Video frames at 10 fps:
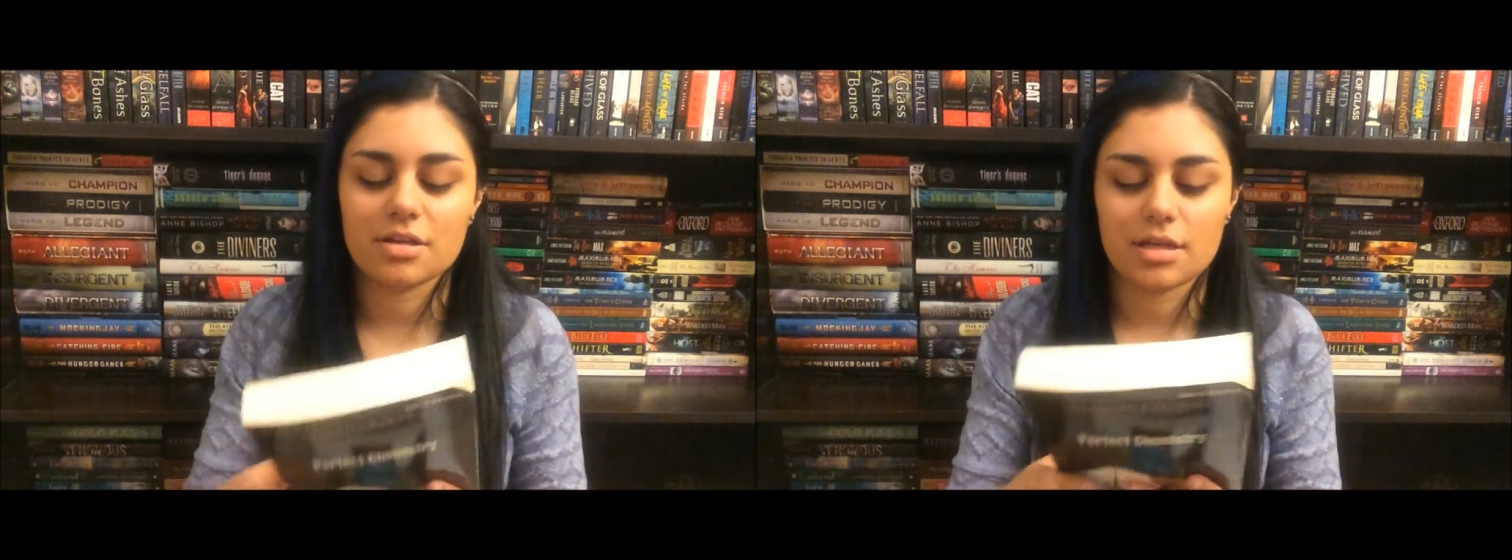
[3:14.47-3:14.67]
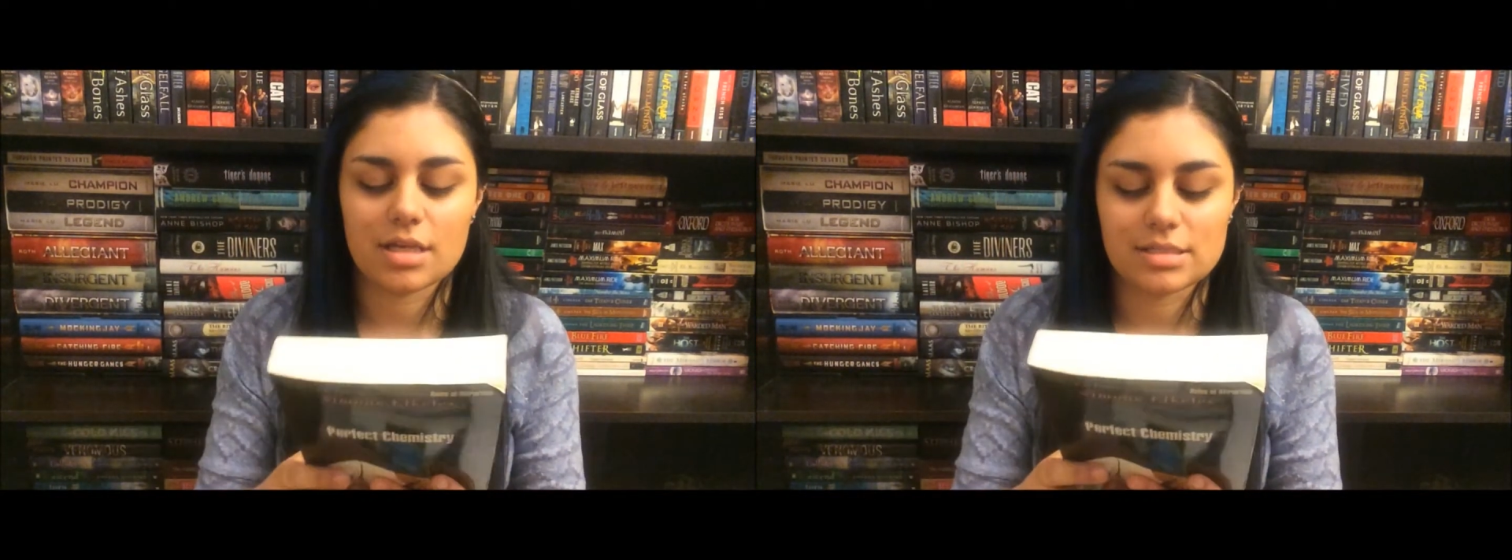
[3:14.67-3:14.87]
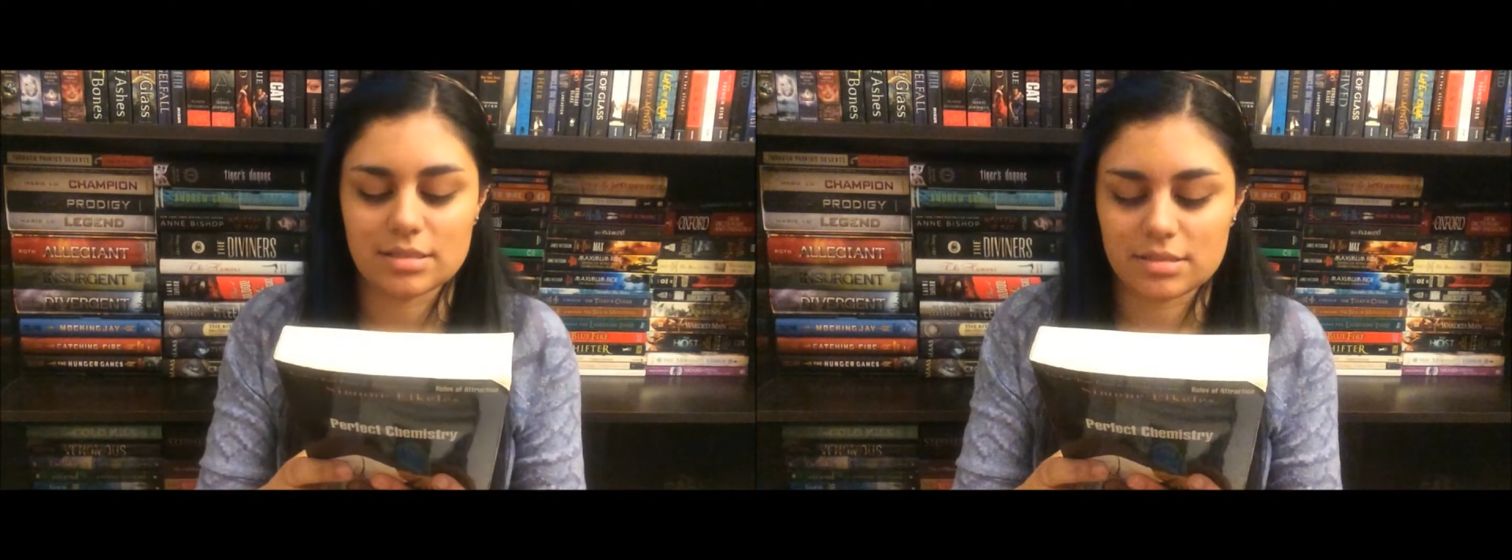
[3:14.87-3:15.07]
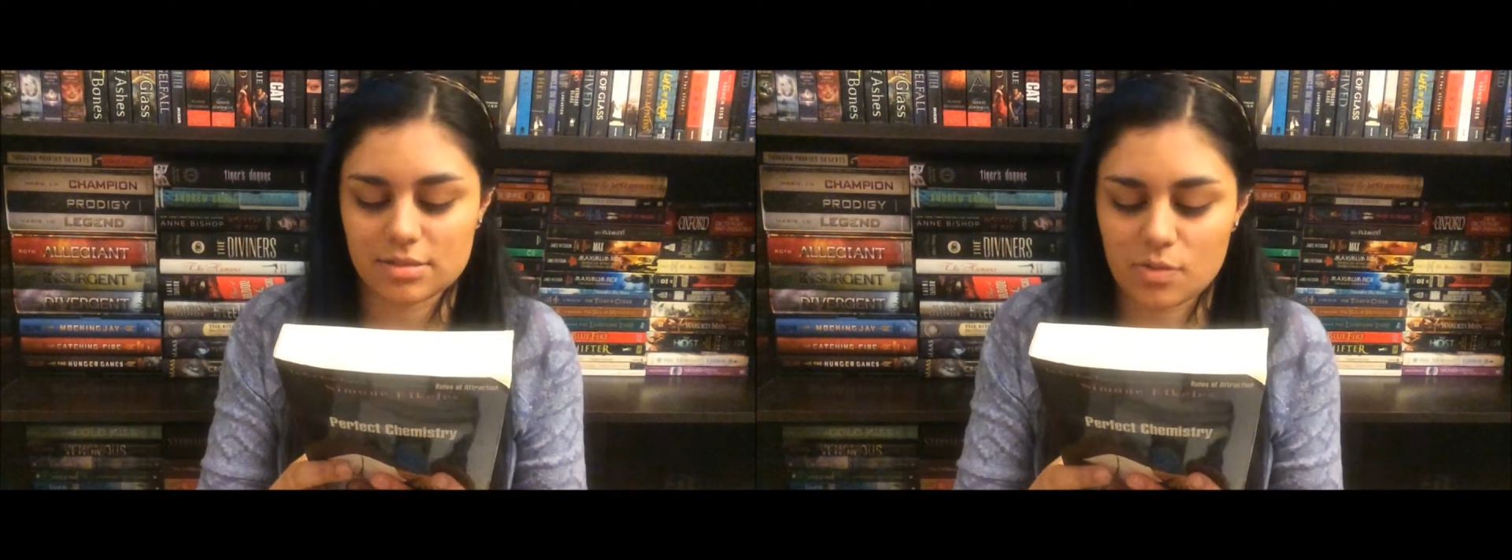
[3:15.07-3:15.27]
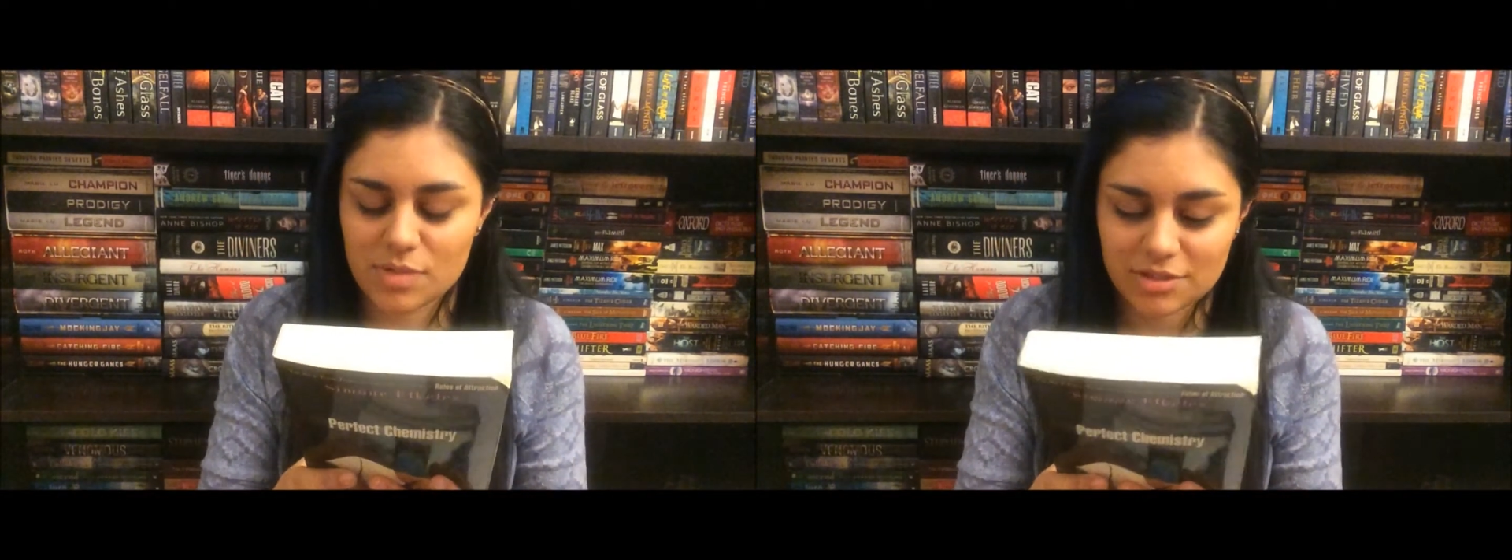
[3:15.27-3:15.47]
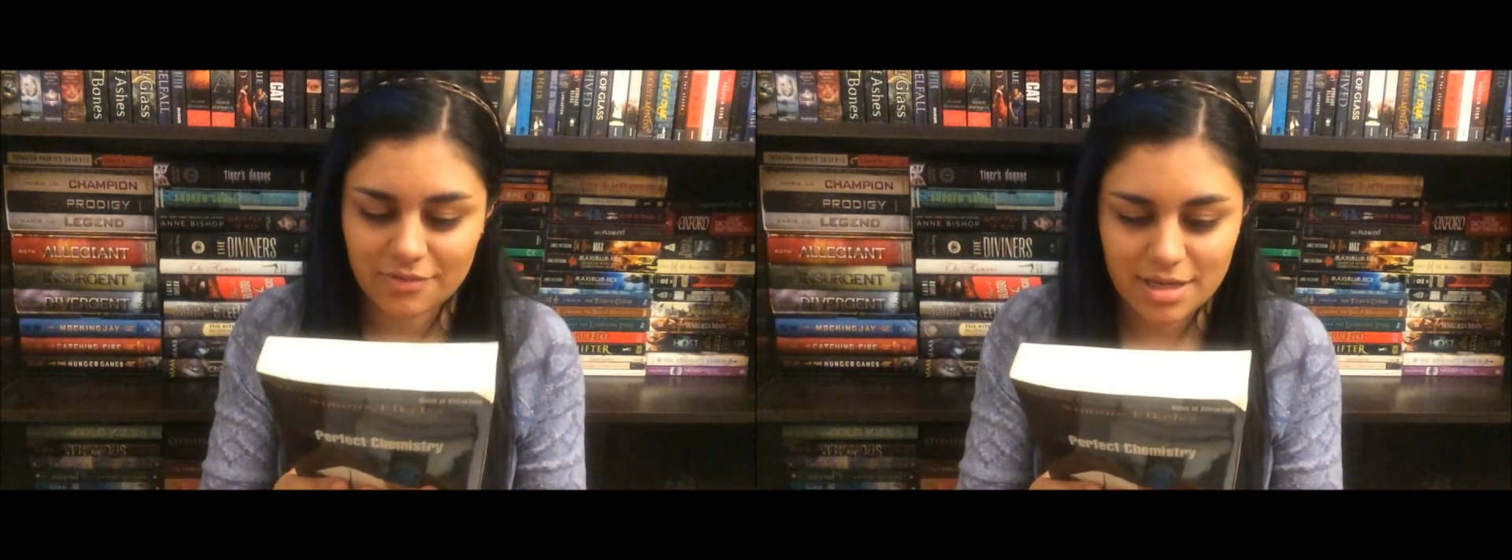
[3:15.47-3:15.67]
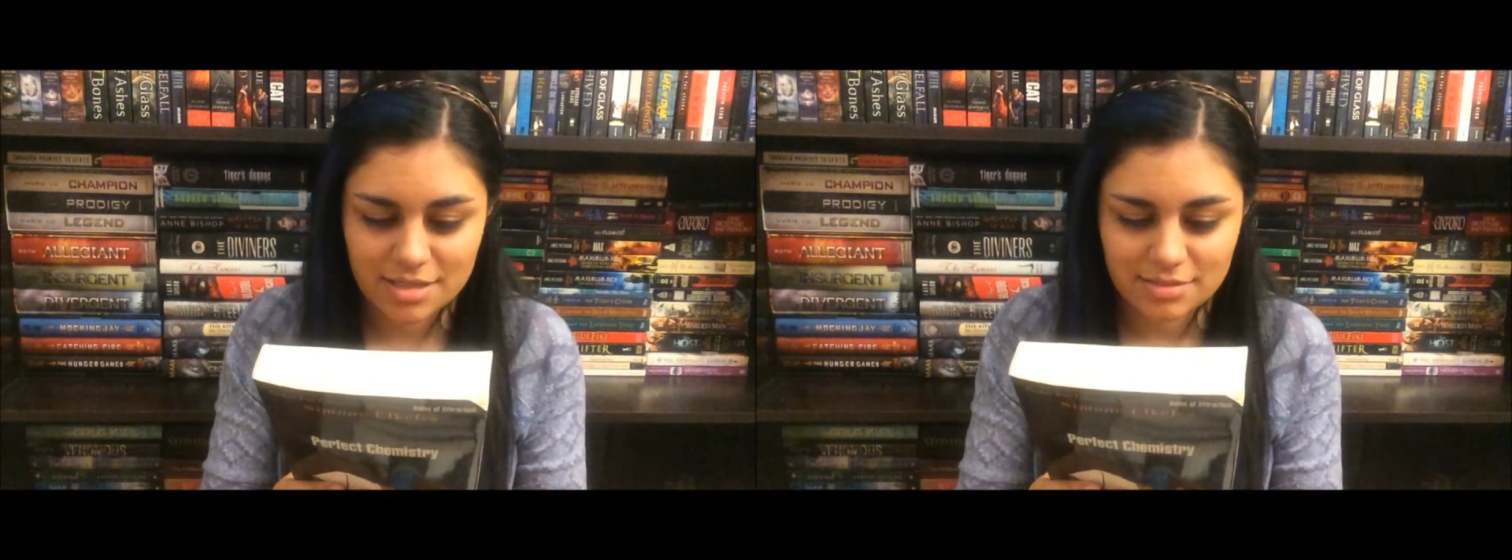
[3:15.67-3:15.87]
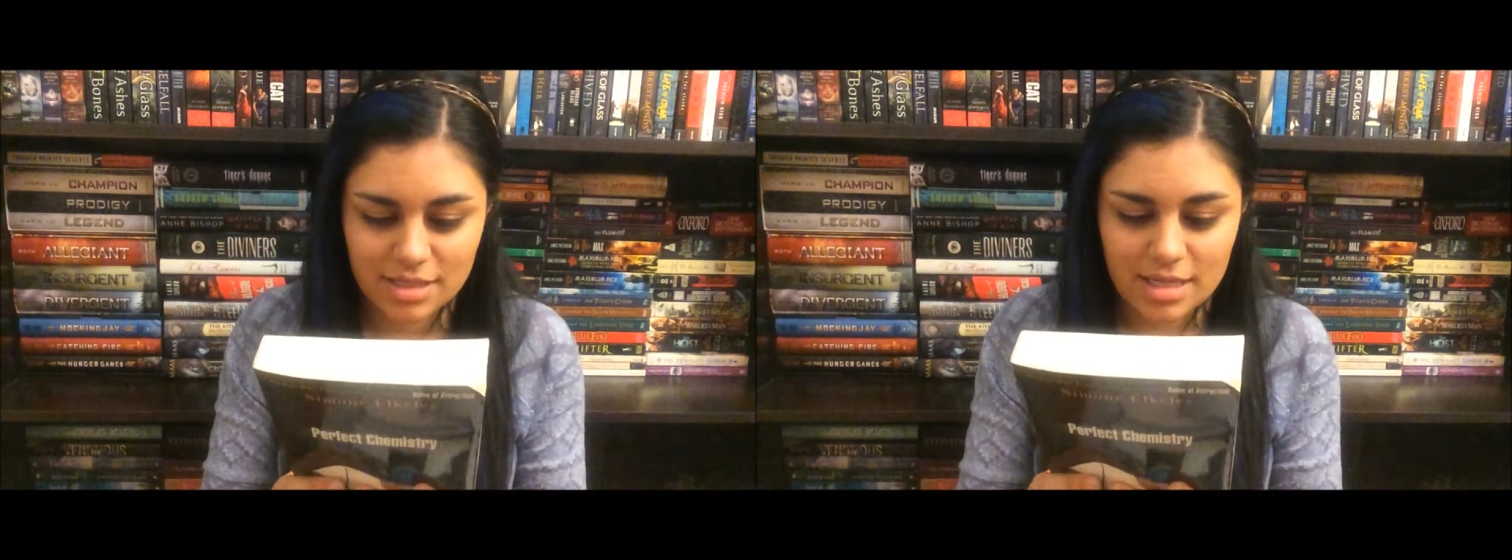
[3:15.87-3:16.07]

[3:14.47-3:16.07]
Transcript: because it's so much fun.